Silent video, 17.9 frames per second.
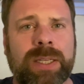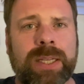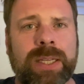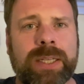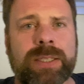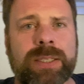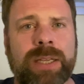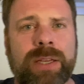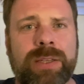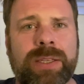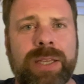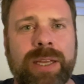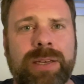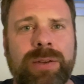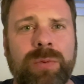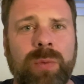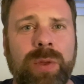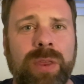
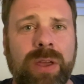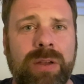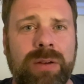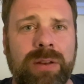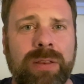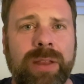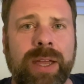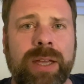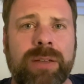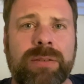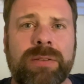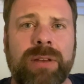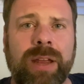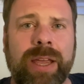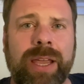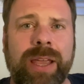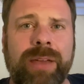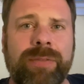associated with owning the house,
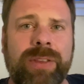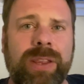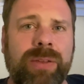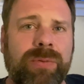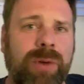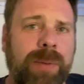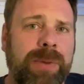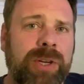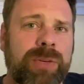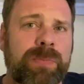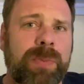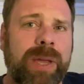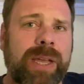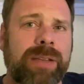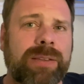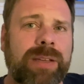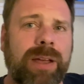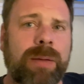like having the rubbish
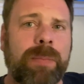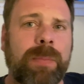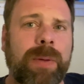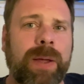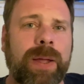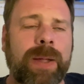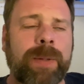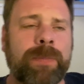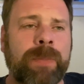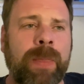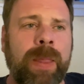picked up,